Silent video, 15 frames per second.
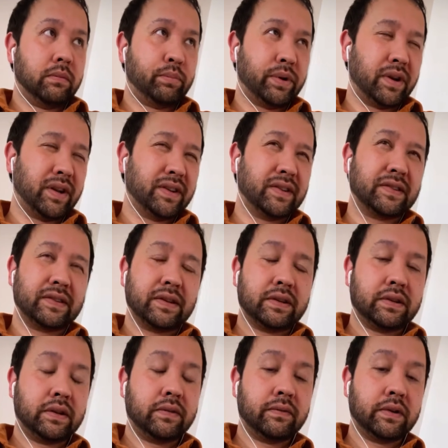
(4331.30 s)
but I
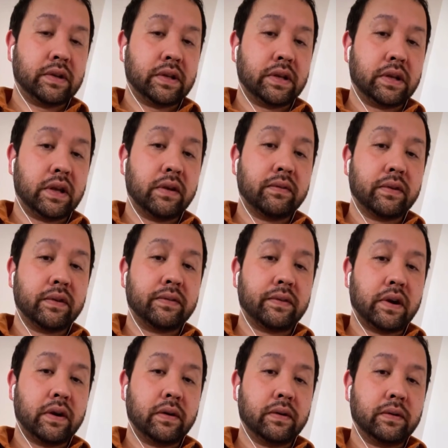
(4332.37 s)
just didn't really get
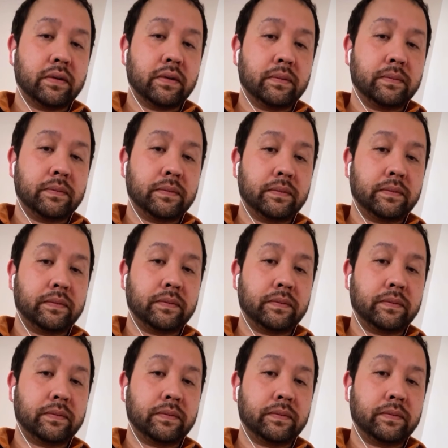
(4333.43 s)
very far on them.